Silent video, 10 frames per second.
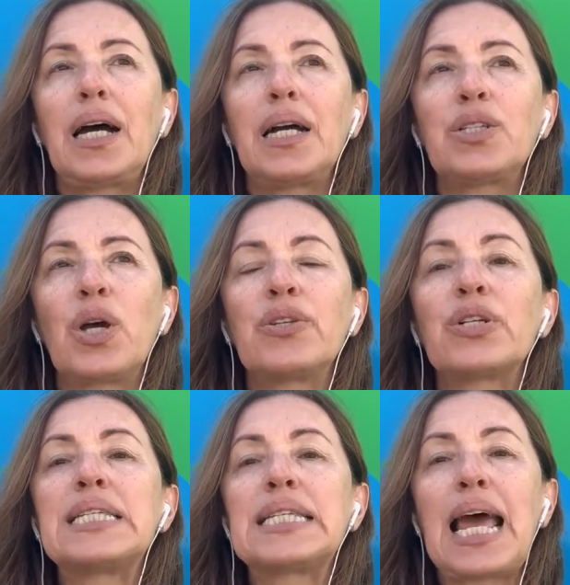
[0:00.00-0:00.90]
to
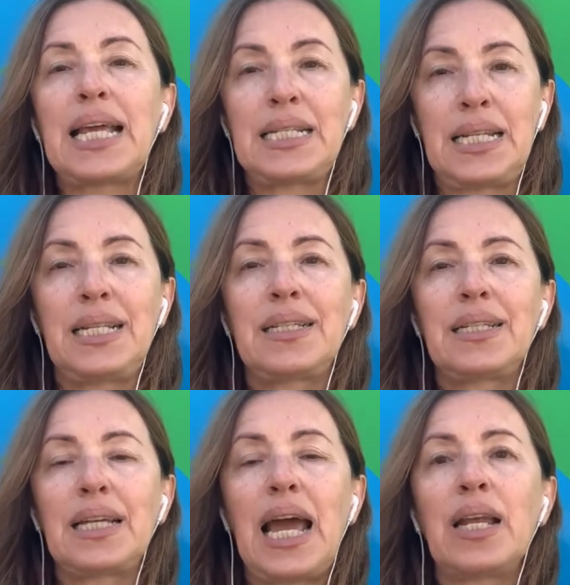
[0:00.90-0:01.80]
understand it
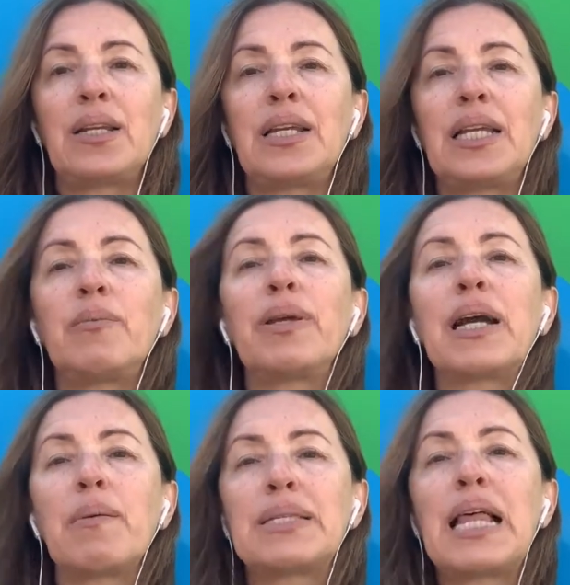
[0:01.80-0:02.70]
and it
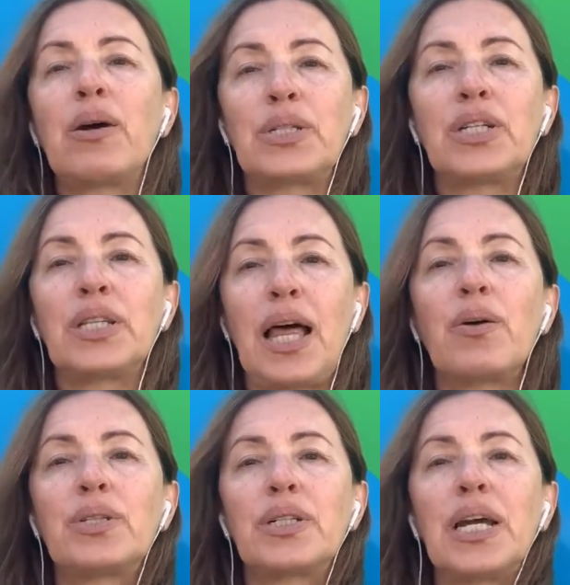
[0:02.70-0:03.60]
becomes louder and
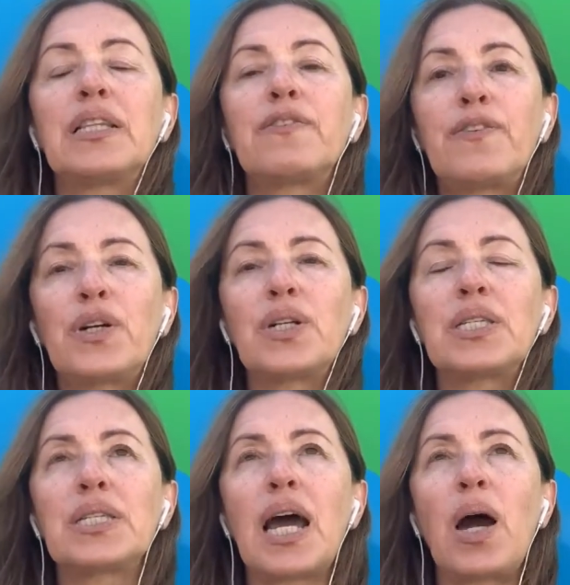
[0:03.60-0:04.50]
louder. At
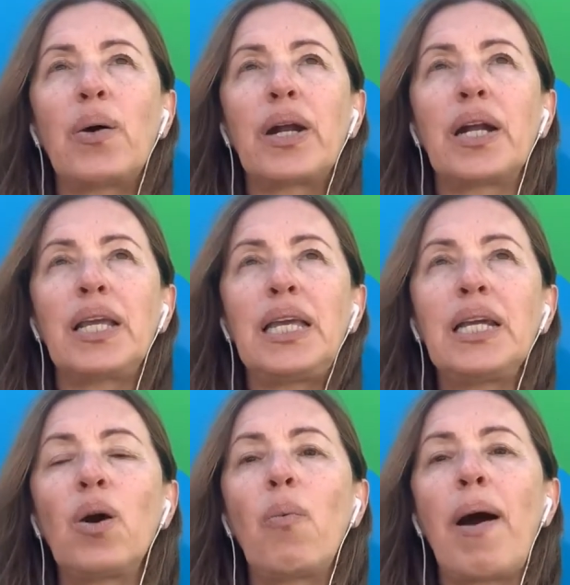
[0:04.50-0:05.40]
first, our
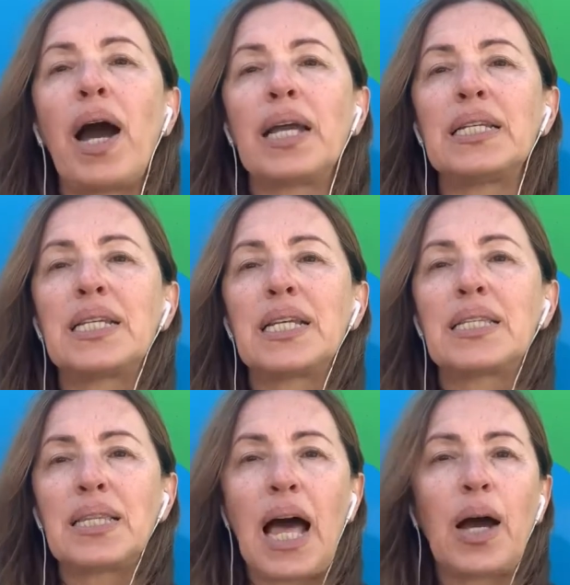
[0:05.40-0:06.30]
ego mind
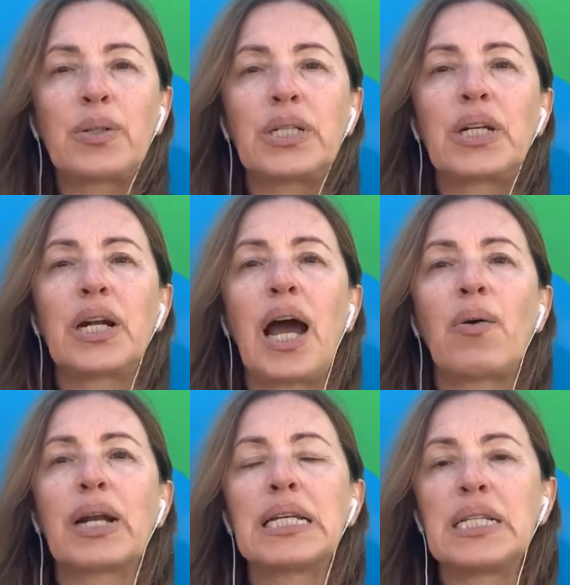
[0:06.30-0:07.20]
is louder,
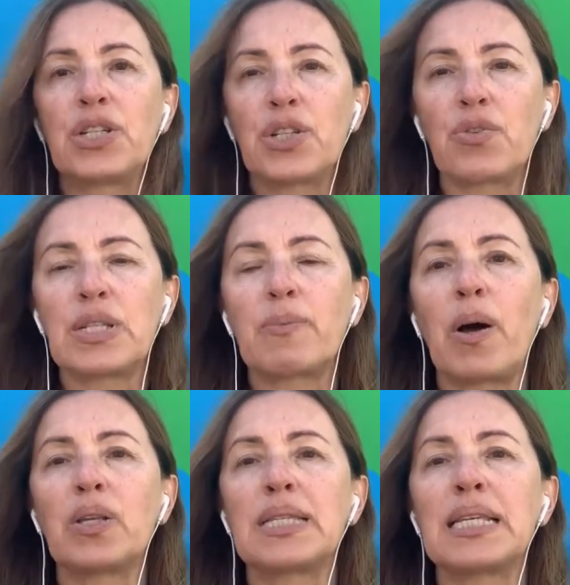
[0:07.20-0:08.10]
our conditioned
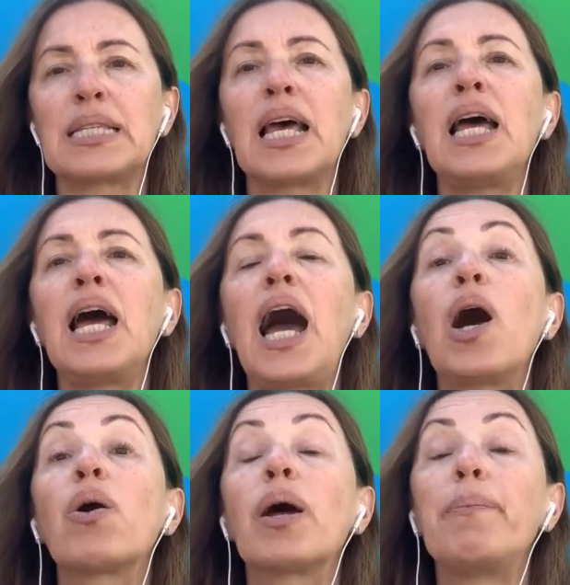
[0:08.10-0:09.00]
responses,
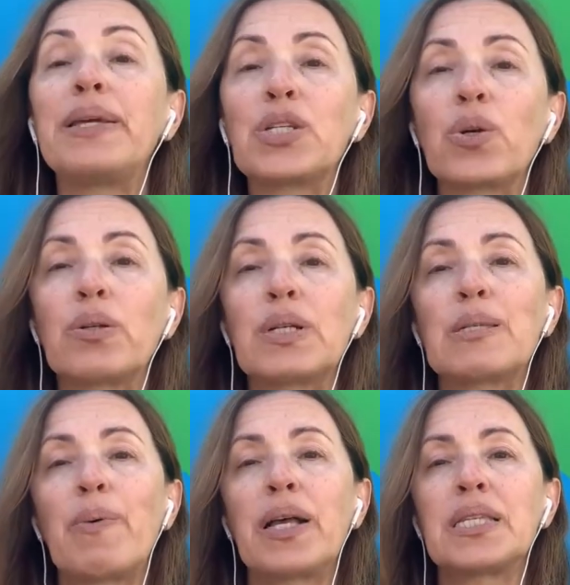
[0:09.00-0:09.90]
our habitual
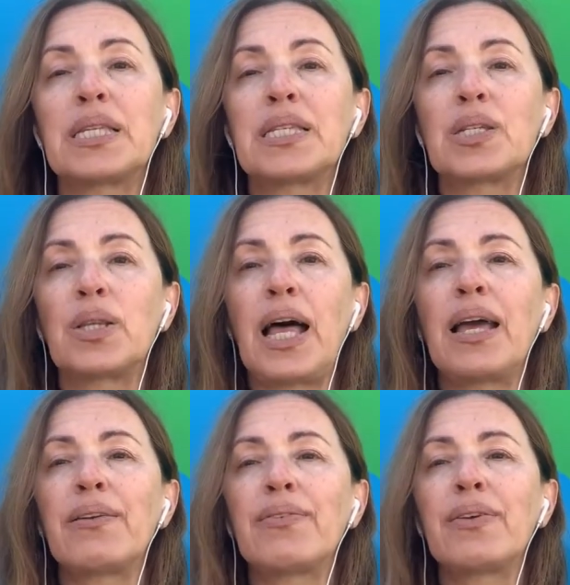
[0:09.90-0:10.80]
responses to
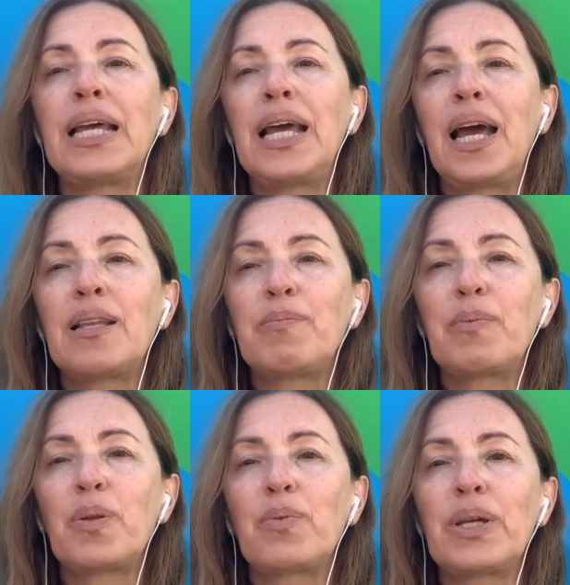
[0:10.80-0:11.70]
life, and
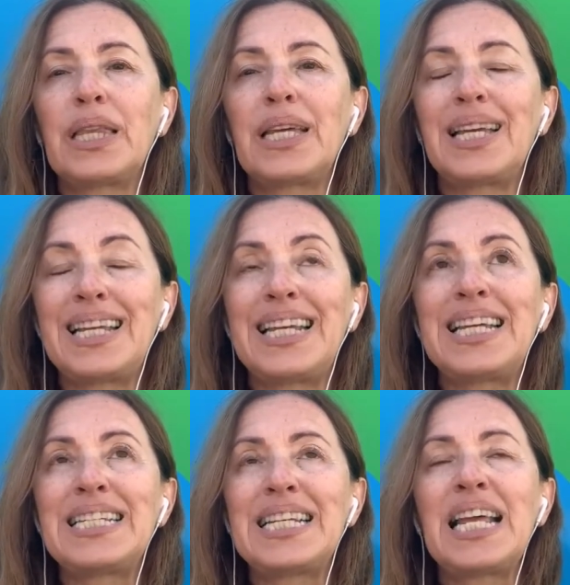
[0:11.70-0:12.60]
people within uh,
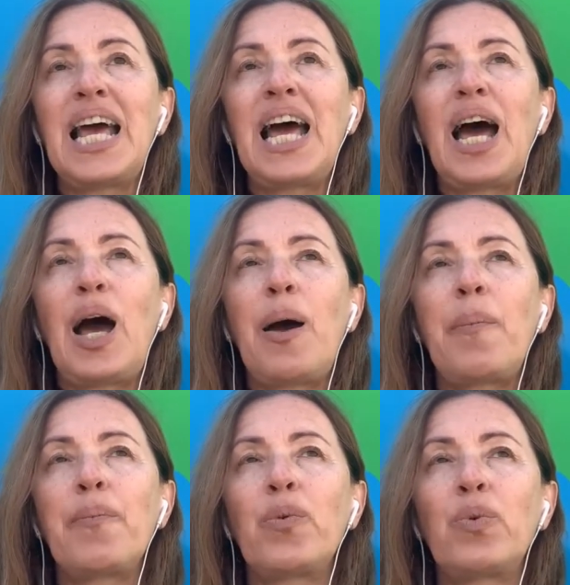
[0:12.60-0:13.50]
it
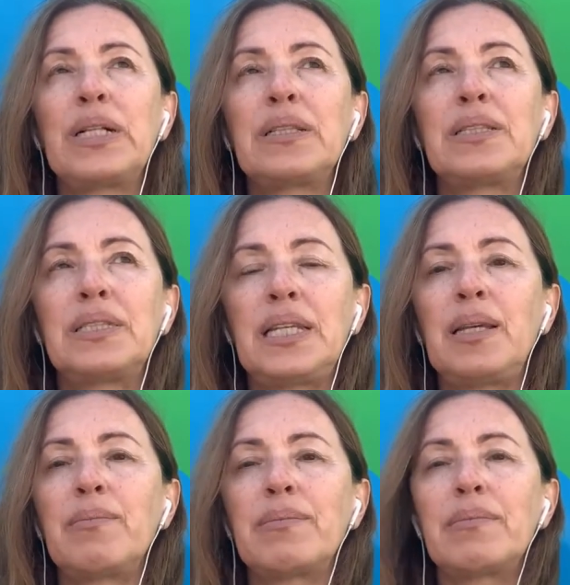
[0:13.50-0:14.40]
um, will
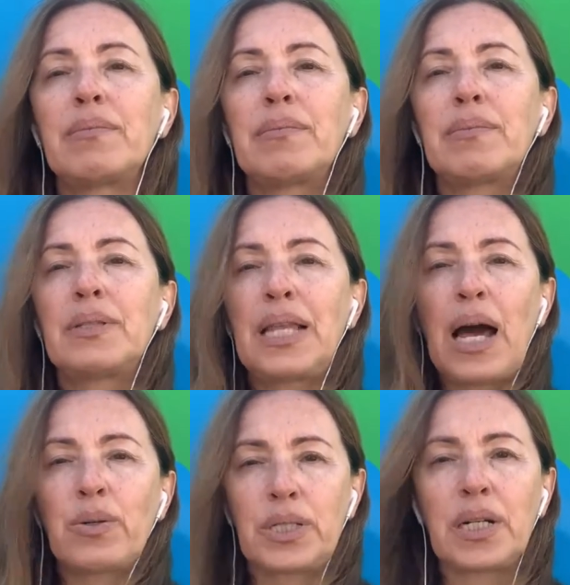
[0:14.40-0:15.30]
seem
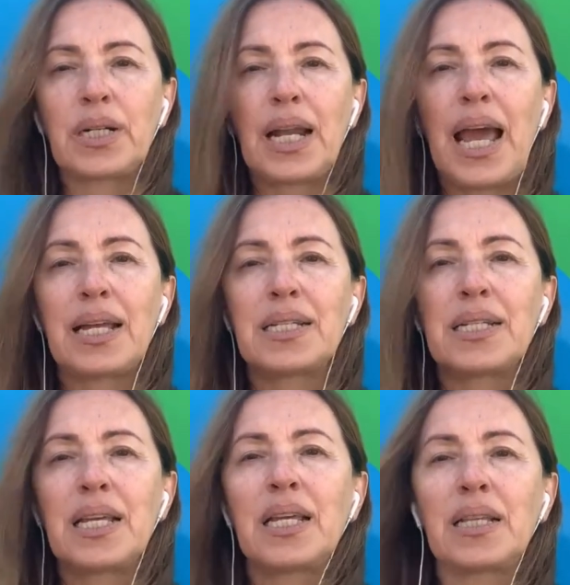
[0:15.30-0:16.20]
louder and
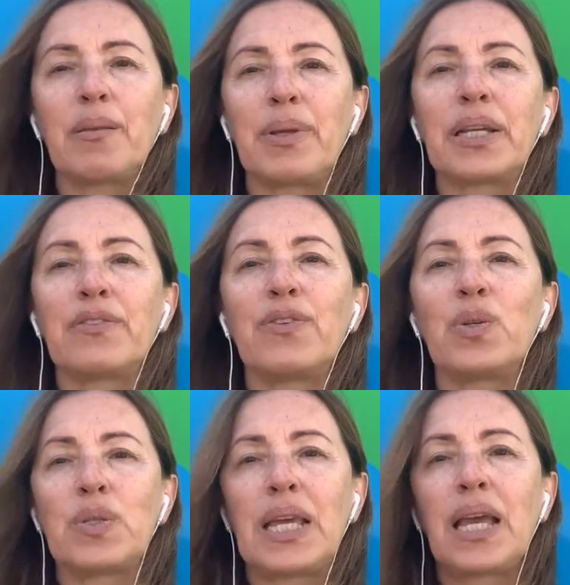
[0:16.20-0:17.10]
it'll be
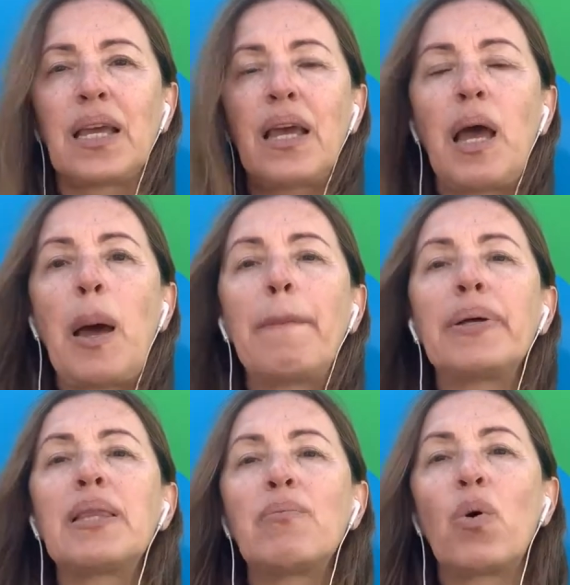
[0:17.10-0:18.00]
confusing.
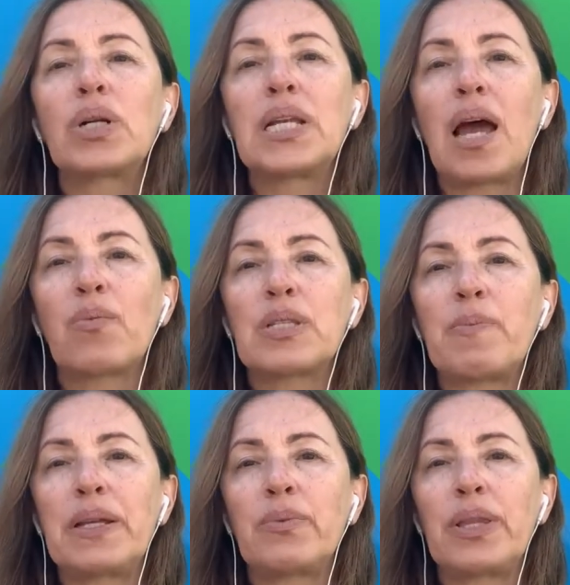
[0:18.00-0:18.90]
But the more time we
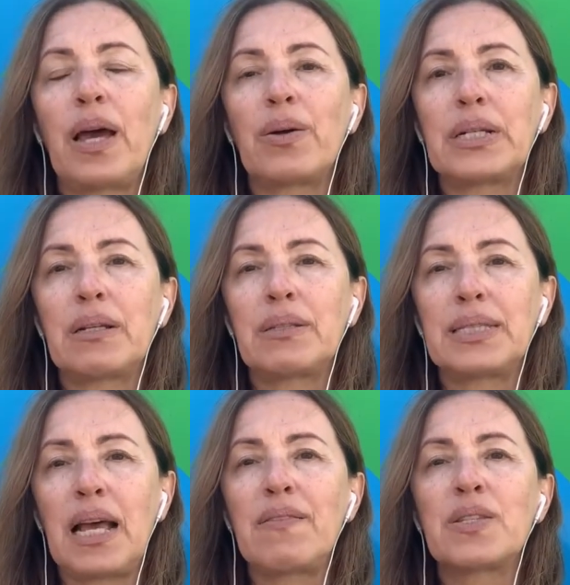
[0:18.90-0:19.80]
spend with
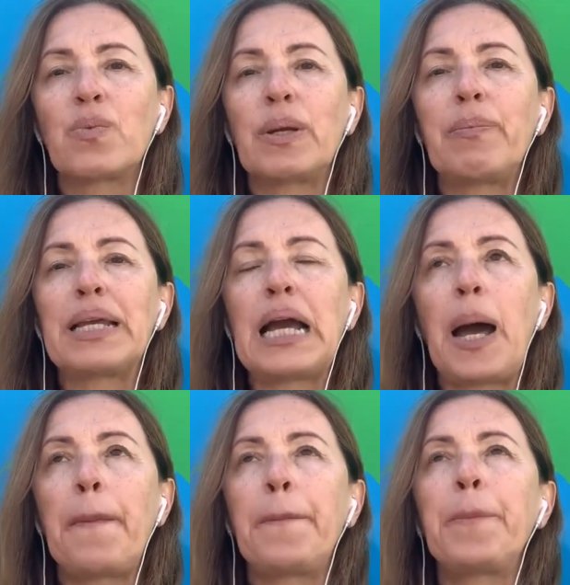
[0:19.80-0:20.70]
ourselves, we
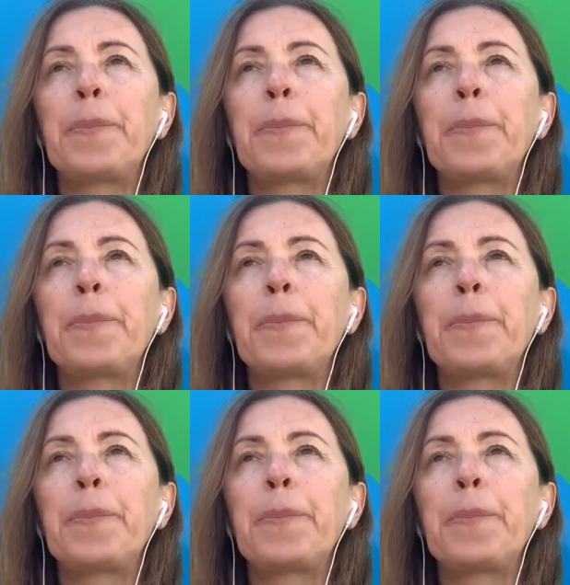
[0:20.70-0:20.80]
become